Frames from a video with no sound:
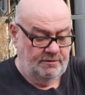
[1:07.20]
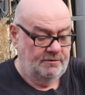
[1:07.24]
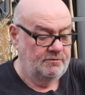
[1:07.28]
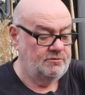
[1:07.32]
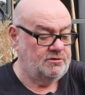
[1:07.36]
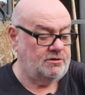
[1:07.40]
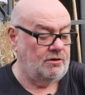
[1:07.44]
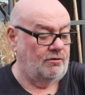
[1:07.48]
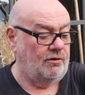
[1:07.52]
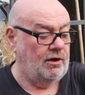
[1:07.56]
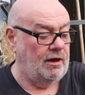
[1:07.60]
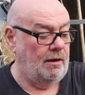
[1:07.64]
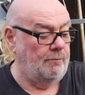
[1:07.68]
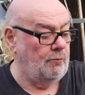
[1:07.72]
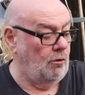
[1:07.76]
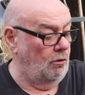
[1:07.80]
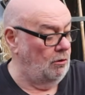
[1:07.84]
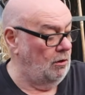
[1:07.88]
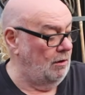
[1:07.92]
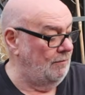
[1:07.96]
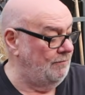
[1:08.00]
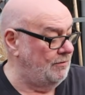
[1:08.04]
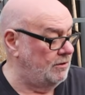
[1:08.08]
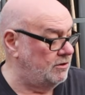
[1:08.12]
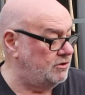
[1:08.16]
sorry, I'm all
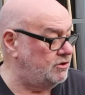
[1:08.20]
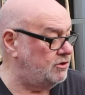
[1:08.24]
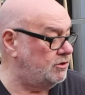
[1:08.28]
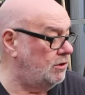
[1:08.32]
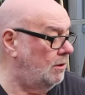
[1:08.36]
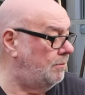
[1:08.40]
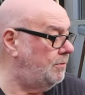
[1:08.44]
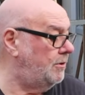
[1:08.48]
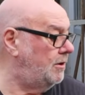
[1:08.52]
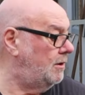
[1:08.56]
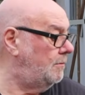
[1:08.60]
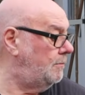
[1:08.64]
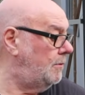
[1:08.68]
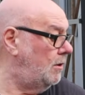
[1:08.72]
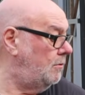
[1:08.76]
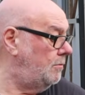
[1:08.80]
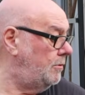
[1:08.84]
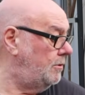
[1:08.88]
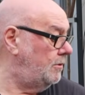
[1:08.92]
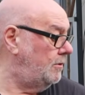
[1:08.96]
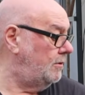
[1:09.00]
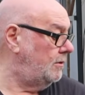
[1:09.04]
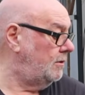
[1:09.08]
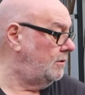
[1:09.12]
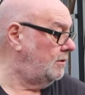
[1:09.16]
over the shop at the
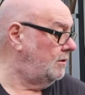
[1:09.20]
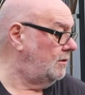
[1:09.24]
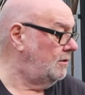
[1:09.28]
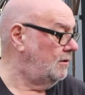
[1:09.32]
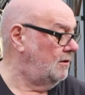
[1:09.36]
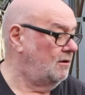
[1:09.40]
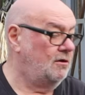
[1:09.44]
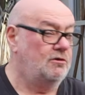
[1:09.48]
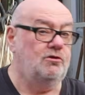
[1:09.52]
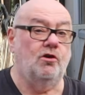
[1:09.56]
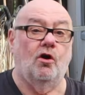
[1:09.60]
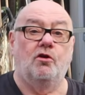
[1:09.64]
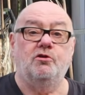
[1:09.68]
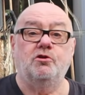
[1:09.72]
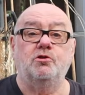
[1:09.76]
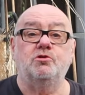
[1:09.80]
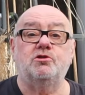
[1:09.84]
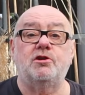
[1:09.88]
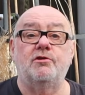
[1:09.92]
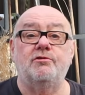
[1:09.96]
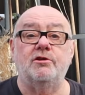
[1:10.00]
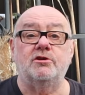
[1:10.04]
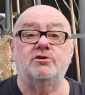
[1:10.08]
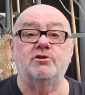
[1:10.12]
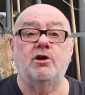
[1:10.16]
moment. Not used
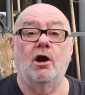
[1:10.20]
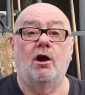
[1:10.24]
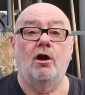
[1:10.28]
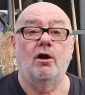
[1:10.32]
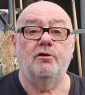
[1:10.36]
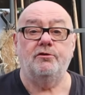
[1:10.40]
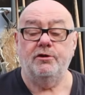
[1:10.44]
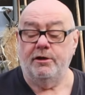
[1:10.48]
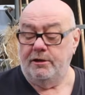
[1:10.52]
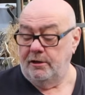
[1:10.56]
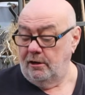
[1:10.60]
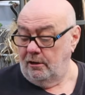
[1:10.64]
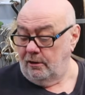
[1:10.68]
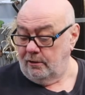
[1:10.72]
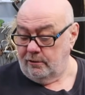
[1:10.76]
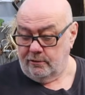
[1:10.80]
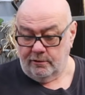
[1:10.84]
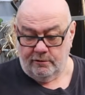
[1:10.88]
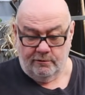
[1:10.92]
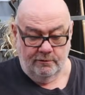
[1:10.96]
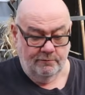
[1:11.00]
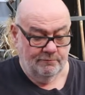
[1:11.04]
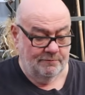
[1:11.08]
to this gardening lark.